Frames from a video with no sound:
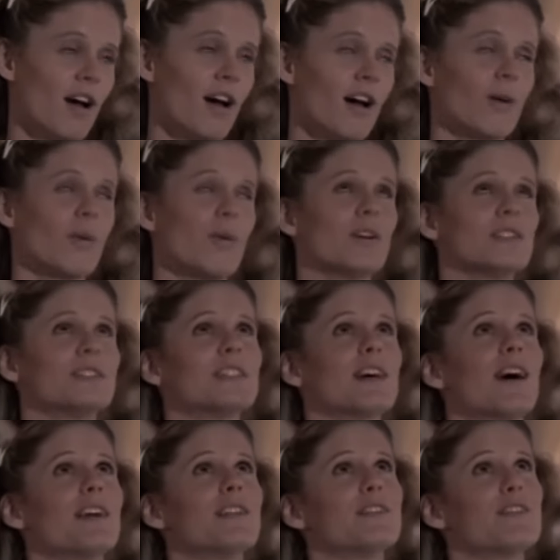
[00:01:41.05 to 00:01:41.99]
I was
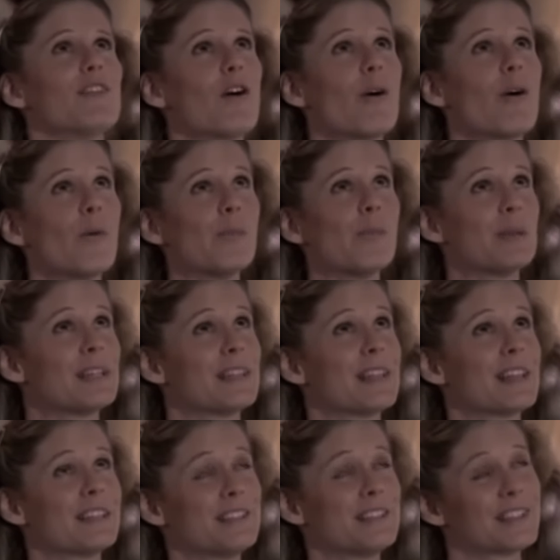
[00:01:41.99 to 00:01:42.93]
kind of hoping
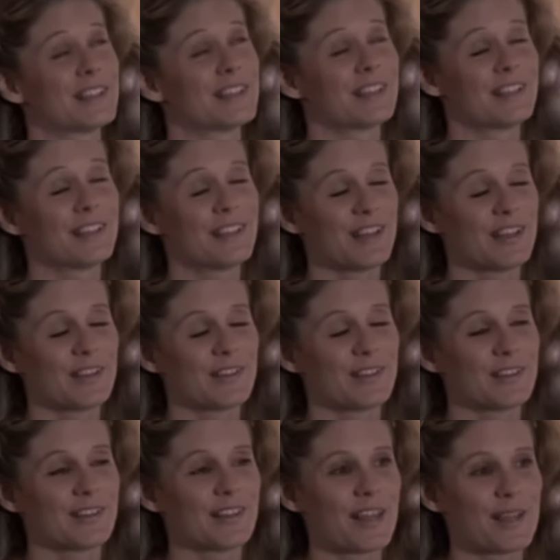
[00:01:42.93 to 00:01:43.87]
that uh,
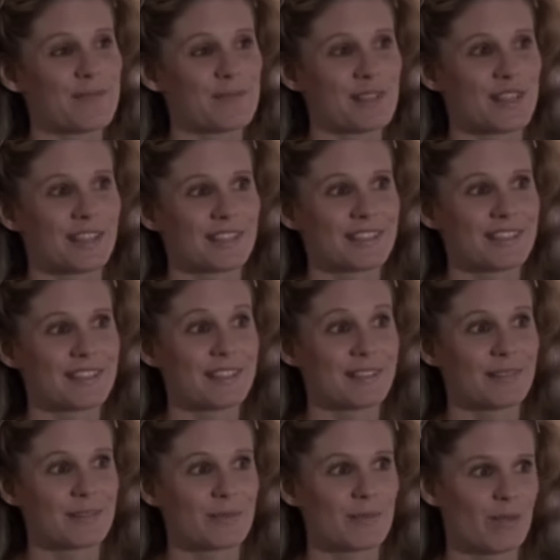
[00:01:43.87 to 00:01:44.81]
you'd lend me that
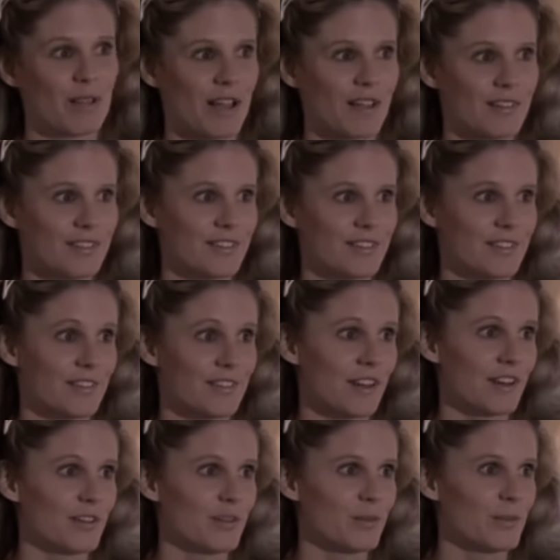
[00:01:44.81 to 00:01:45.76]
silk blouse that you got
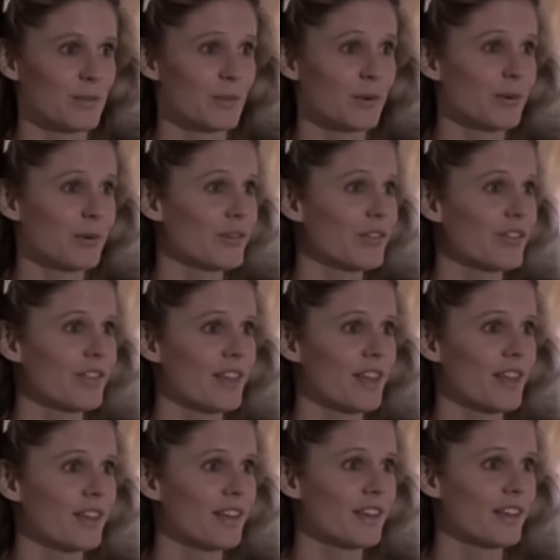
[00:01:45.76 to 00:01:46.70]
on your
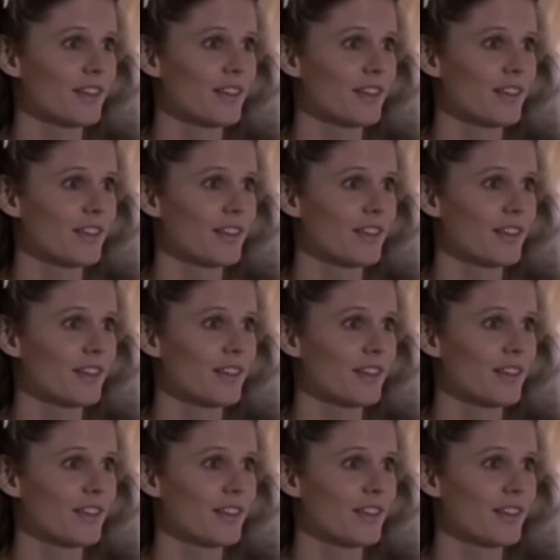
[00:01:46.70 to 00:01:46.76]
birthday.